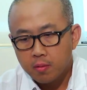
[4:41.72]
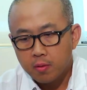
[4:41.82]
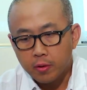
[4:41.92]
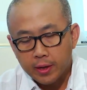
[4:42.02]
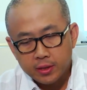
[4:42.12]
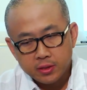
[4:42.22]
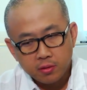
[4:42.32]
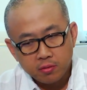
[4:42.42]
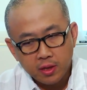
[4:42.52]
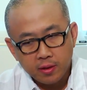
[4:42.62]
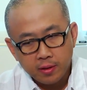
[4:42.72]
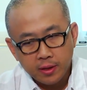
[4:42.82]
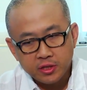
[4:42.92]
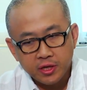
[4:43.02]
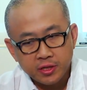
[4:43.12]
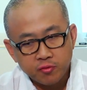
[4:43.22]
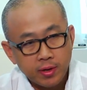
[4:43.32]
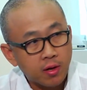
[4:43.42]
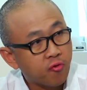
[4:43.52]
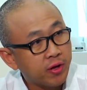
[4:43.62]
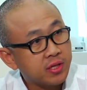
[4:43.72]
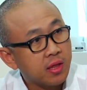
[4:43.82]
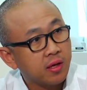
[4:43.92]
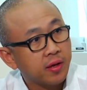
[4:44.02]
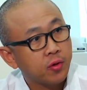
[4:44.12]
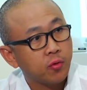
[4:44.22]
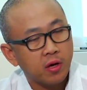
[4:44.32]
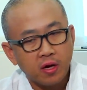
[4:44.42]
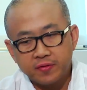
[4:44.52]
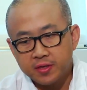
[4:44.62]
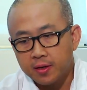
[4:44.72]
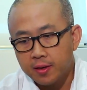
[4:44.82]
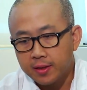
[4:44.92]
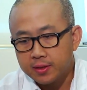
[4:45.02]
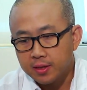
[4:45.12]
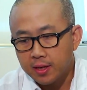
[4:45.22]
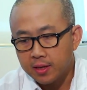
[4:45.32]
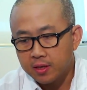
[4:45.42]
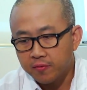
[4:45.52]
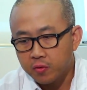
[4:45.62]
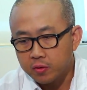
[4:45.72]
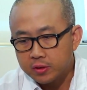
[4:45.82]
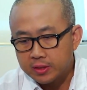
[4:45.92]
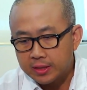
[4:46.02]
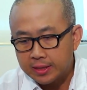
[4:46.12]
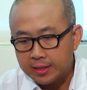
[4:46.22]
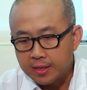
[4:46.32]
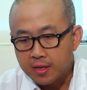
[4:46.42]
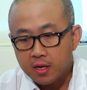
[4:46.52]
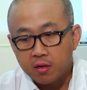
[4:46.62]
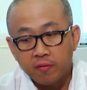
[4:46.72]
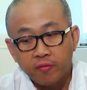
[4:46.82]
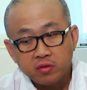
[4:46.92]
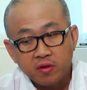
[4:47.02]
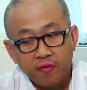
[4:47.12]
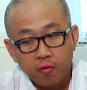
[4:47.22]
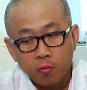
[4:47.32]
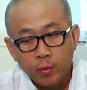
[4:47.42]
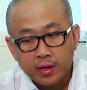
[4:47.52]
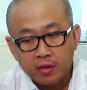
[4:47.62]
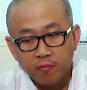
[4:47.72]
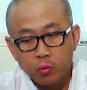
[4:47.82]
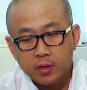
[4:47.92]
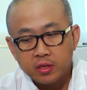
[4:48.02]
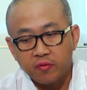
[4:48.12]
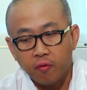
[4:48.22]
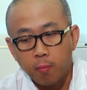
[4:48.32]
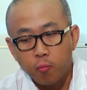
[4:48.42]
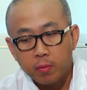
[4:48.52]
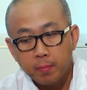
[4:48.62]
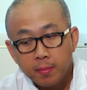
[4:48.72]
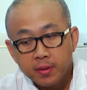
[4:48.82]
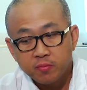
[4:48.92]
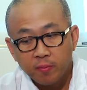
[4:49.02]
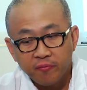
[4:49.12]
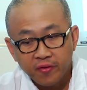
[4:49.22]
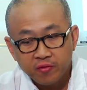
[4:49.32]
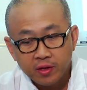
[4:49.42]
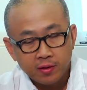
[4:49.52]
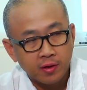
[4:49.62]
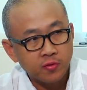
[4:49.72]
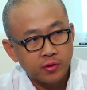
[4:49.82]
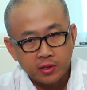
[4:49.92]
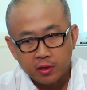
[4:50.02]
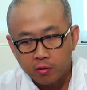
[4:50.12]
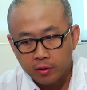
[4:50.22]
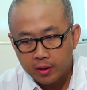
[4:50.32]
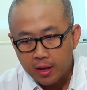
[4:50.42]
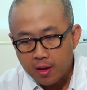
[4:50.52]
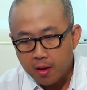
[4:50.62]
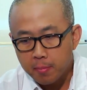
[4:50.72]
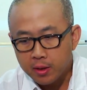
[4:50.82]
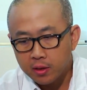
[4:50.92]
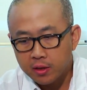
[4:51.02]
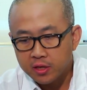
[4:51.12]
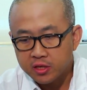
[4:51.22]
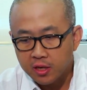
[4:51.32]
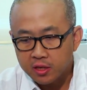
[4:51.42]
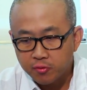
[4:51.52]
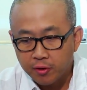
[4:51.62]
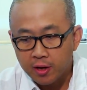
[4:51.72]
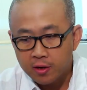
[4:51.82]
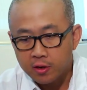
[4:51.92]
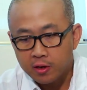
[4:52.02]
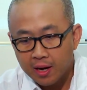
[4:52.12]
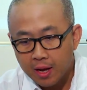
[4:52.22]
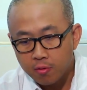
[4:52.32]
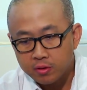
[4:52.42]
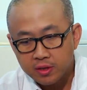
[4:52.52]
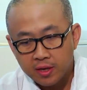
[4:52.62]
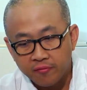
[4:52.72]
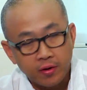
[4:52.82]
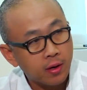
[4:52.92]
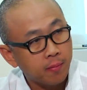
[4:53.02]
Okay, so Dagang NeXchange right now trades at 32.5 cent Nads, and of course it involves foreign workers with permits from 15 countries, including Bangladesh, Sri Lanka, Laos, and Vietnam.